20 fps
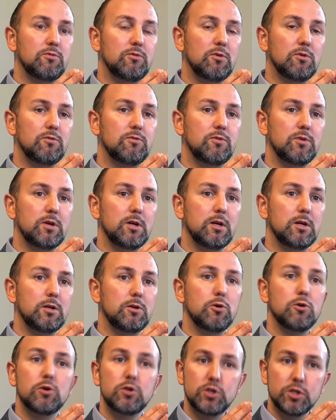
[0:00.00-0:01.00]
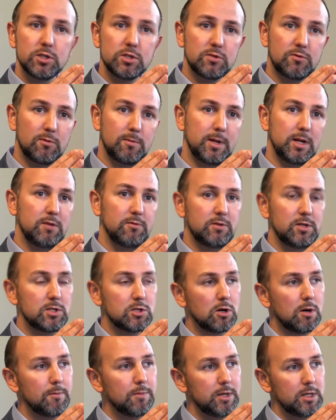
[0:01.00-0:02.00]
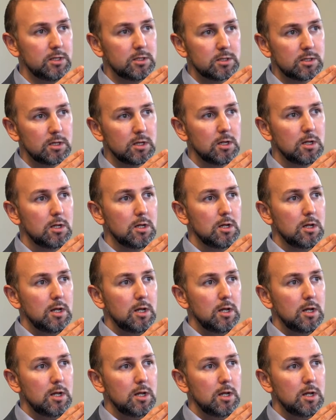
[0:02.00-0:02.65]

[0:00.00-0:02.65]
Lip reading: of an urgence for many of these companies.